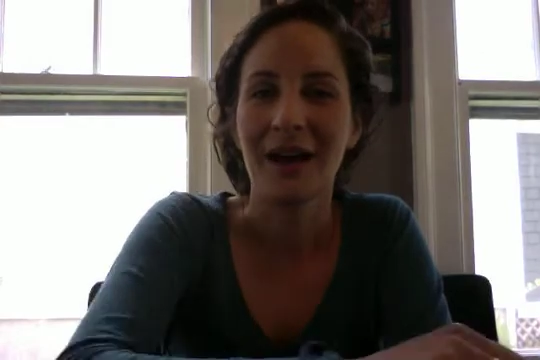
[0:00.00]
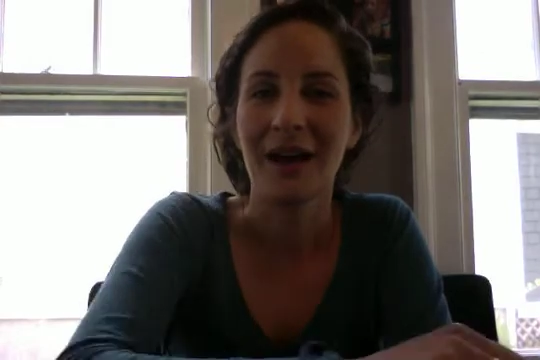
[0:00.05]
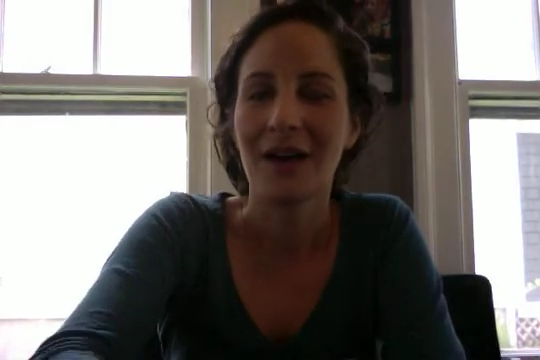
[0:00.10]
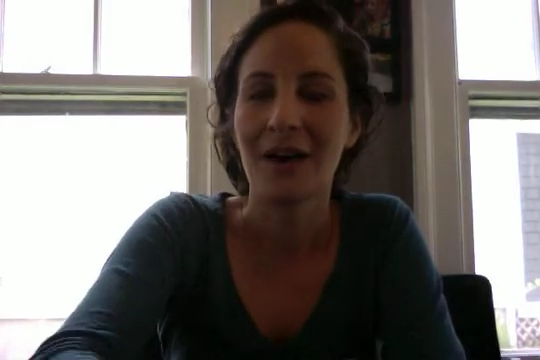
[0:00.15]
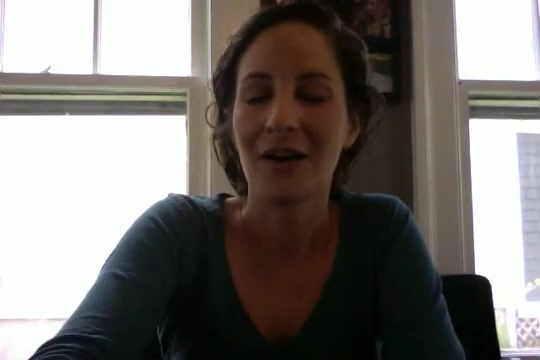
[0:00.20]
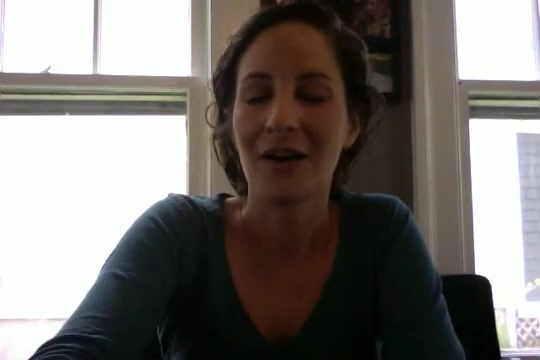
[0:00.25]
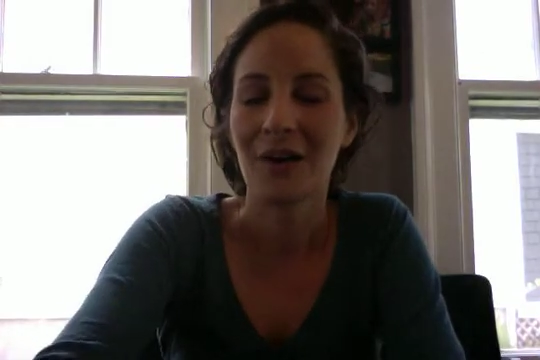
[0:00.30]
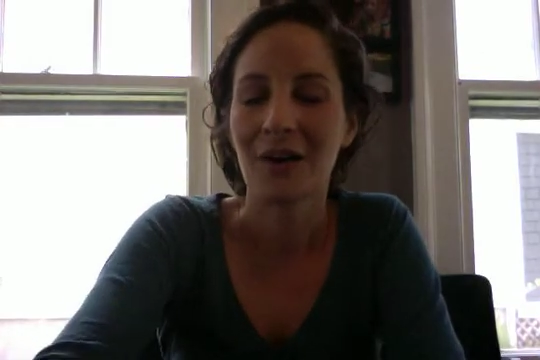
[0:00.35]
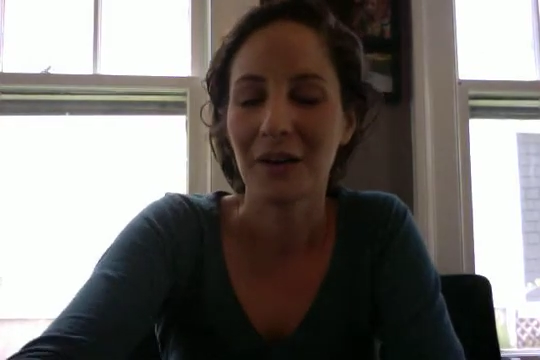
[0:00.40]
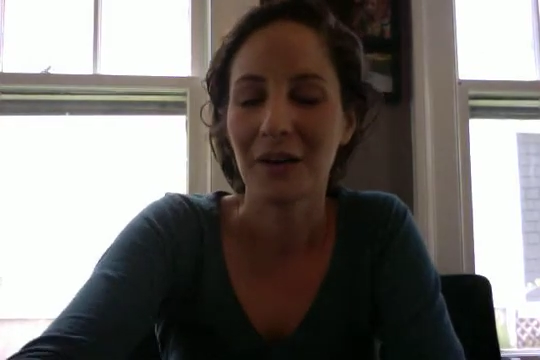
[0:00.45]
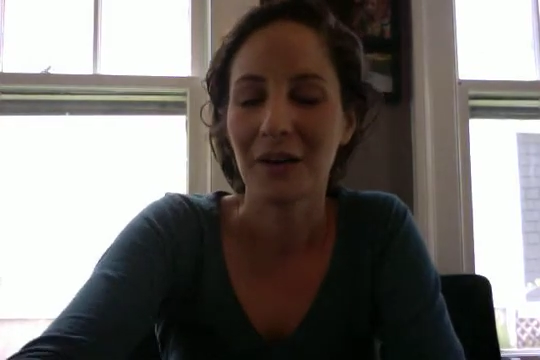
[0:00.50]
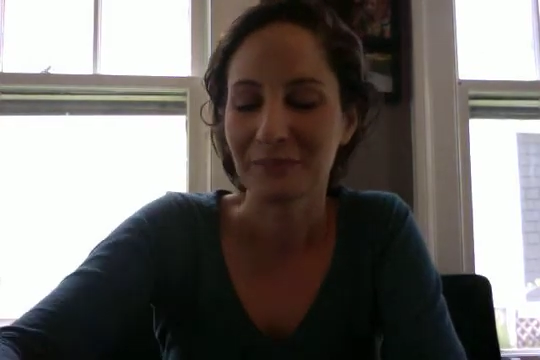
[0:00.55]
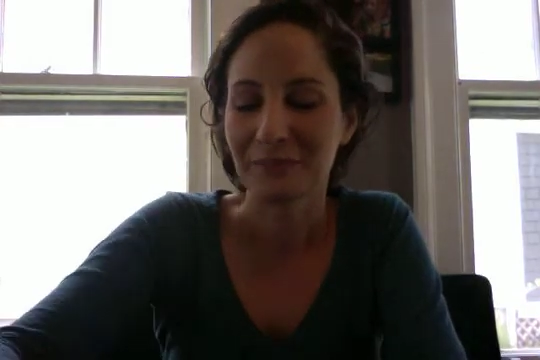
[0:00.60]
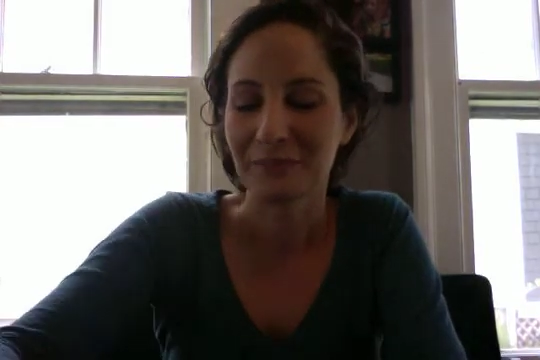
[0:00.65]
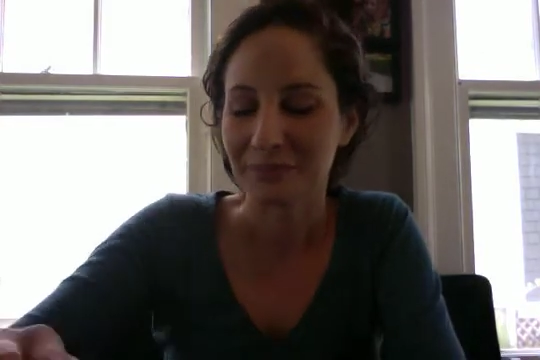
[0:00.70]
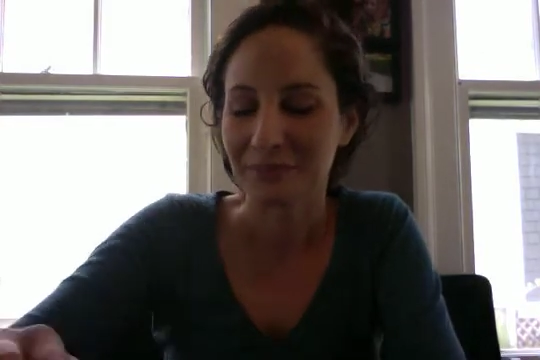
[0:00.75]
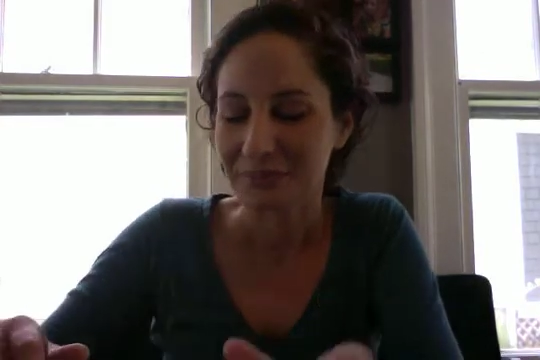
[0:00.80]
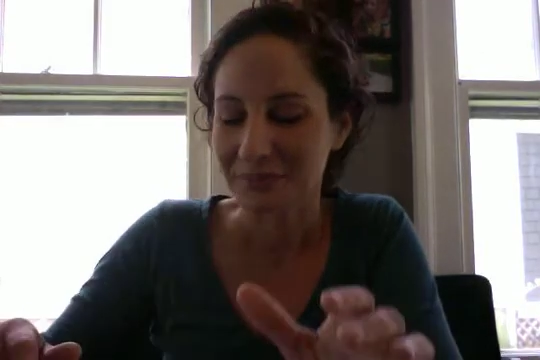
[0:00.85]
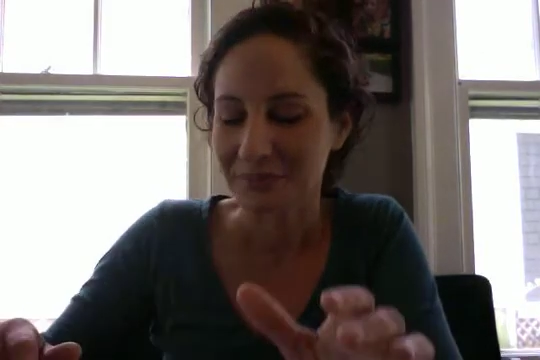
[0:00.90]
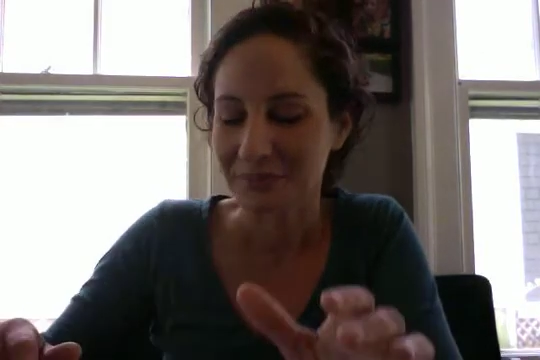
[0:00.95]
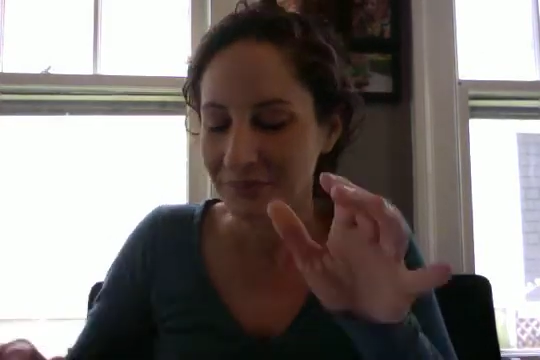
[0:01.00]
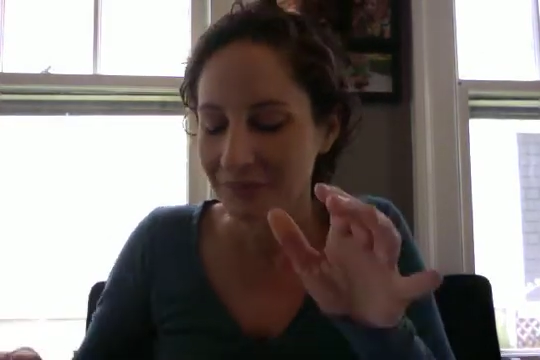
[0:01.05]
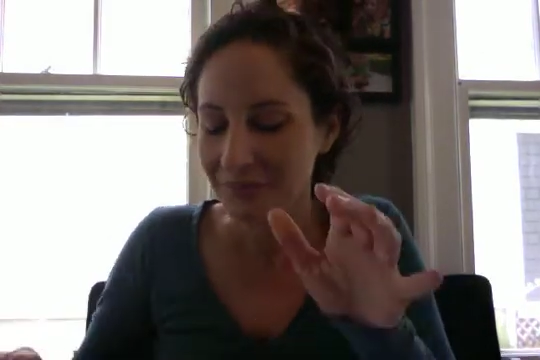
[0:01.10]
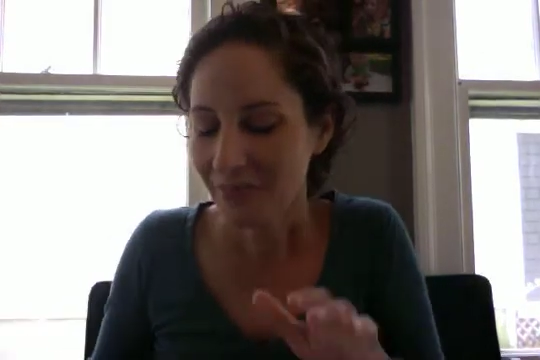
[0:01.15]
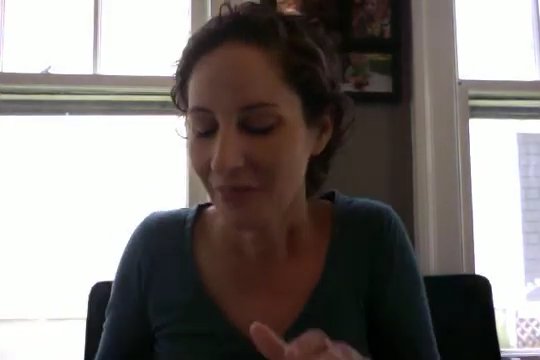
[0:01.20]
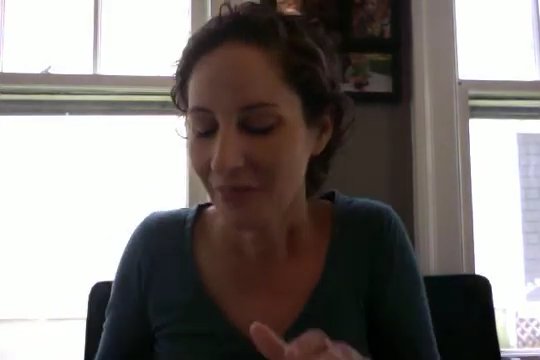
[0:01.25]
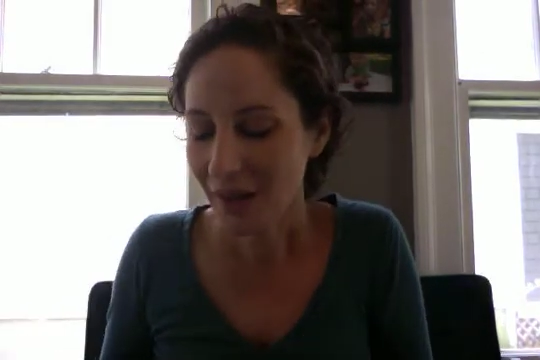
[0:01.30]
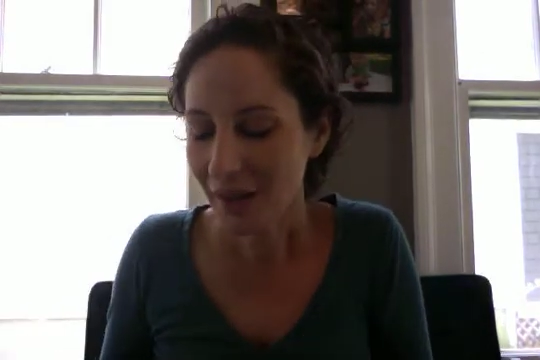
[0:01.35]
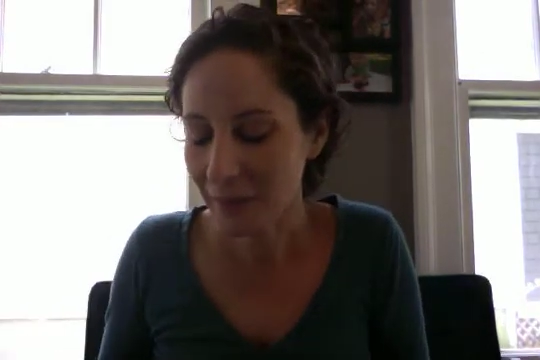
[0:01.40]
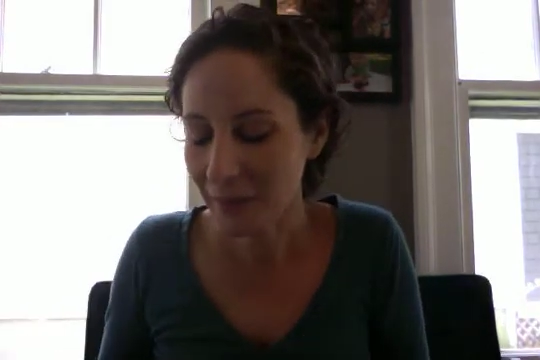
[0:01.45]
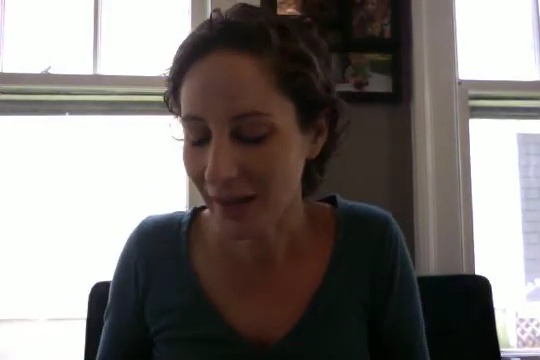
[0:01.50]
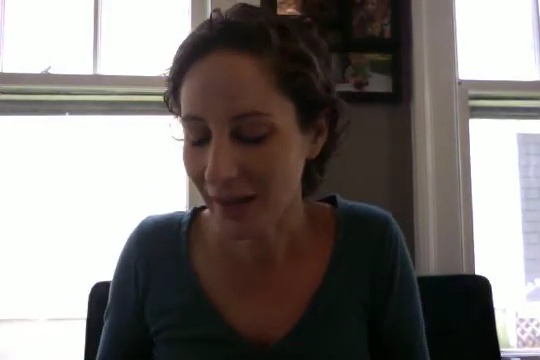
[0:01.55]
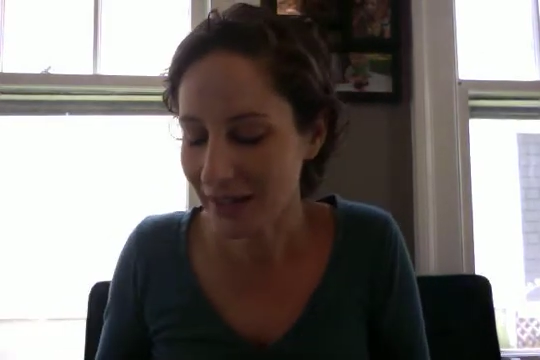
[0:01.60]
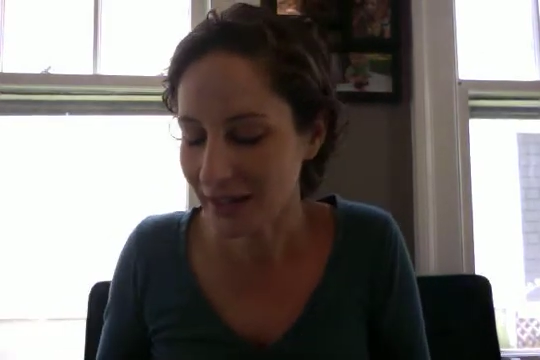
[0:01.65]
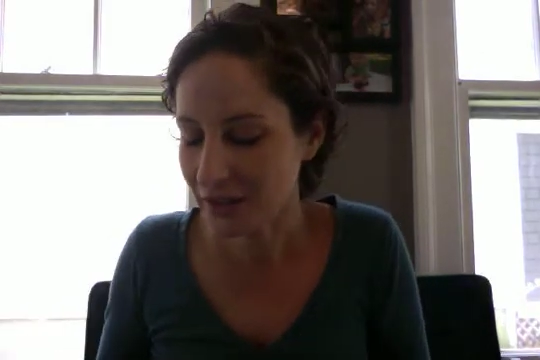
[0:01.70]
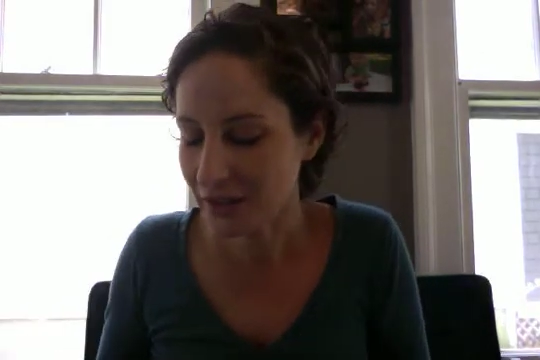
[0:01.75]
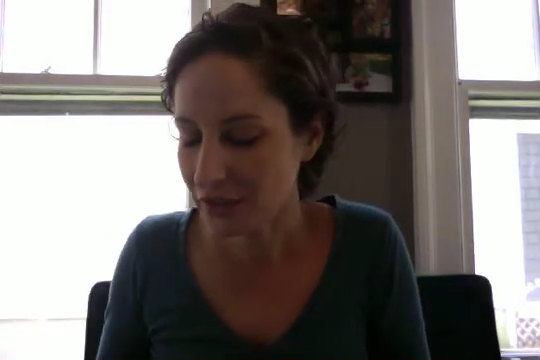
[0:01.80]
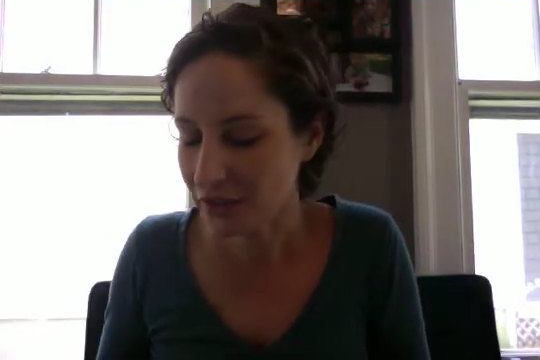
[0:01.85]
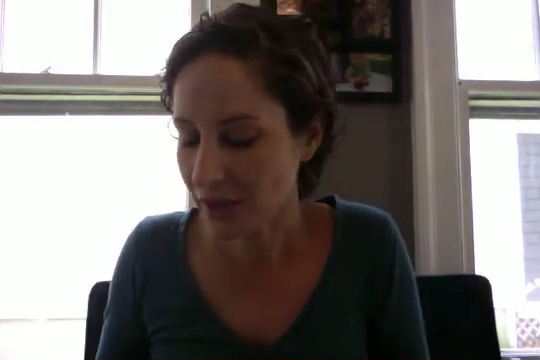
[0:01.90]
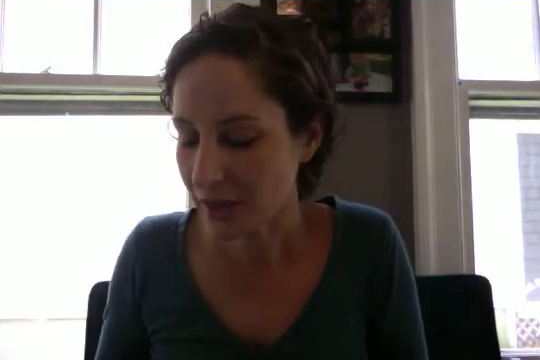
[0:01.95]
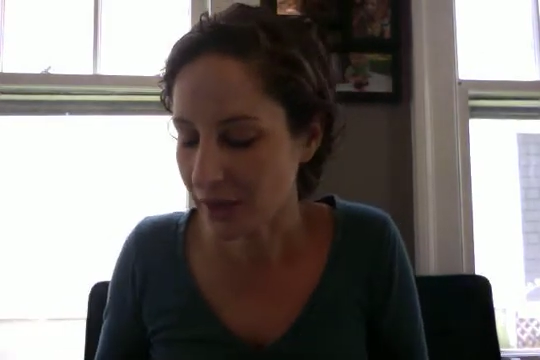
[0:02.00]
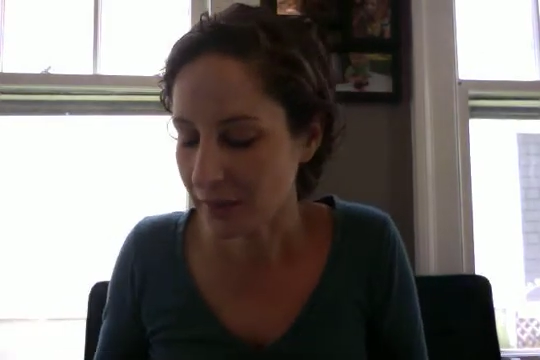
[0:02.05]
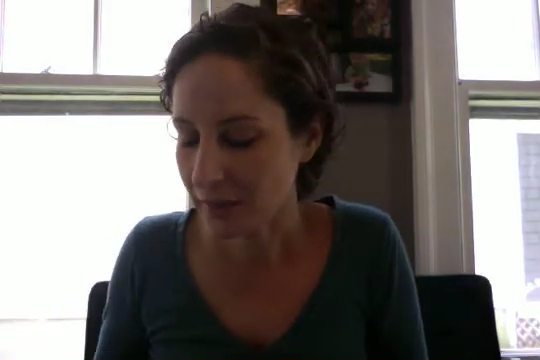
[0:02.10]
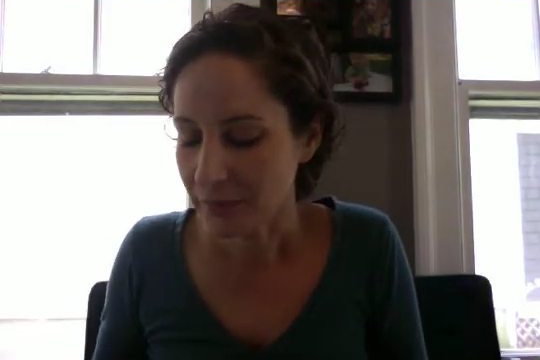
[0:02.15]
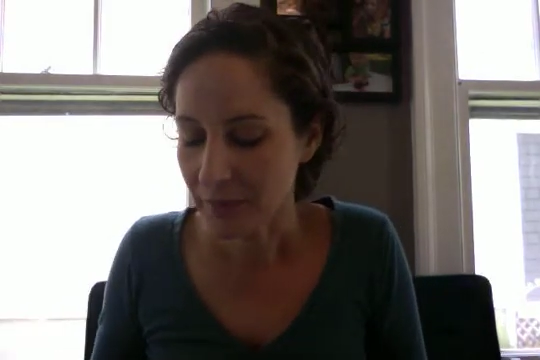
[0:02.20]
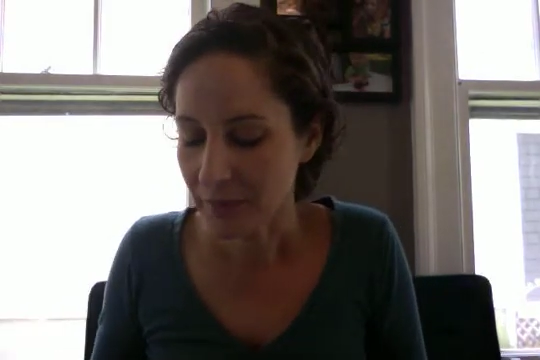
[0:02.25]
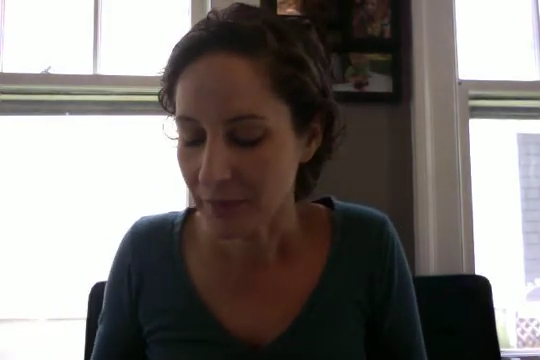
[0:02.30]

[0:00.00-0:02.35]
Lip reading: Okay, back on track.